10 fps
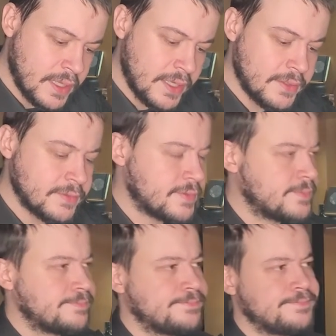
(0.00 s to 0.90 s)
and
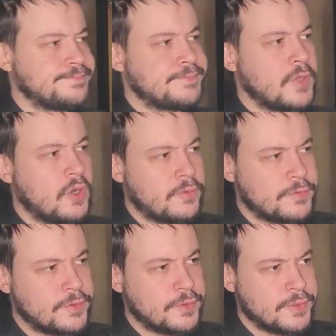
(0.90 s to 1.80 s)

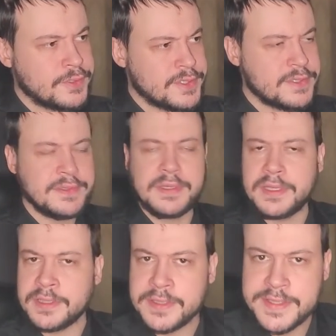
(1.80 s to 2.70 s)
of course
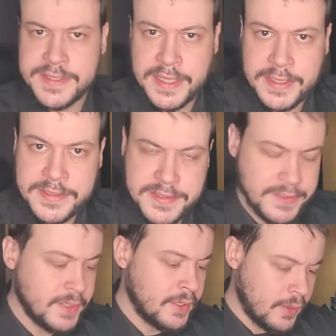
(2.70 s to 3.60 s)
in this sense
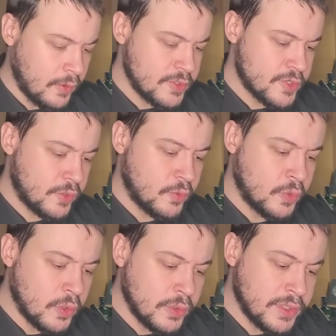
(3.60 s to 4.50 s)
also
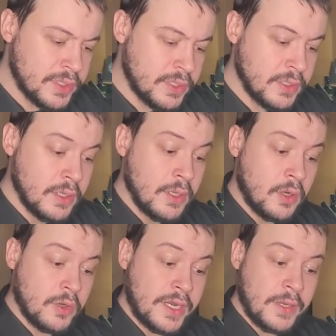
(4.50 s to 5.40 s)
working
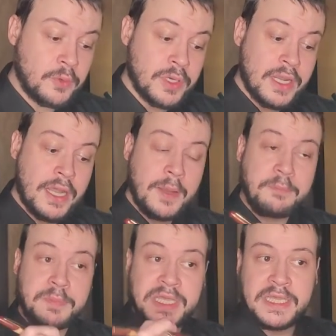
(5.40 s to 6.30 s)
on our
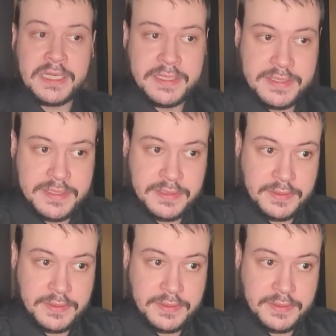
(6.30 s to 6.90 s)
ability